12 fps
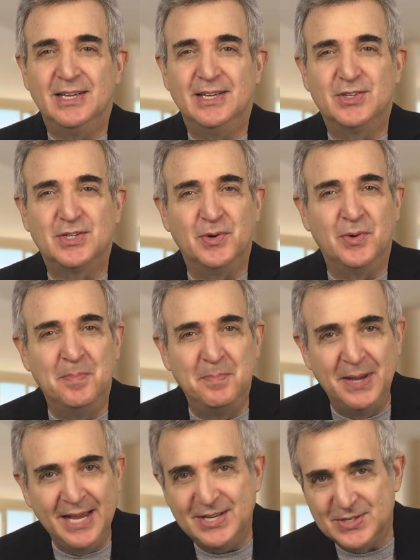It's so
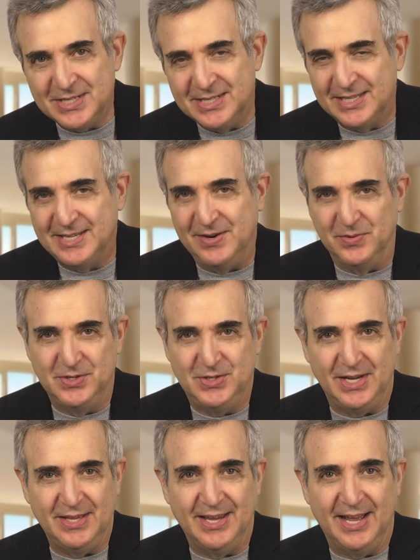amazing that they would
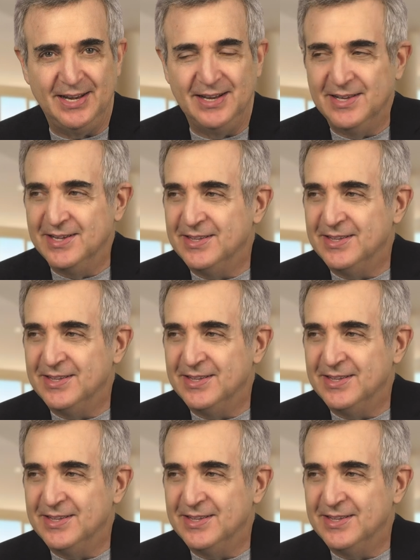say that.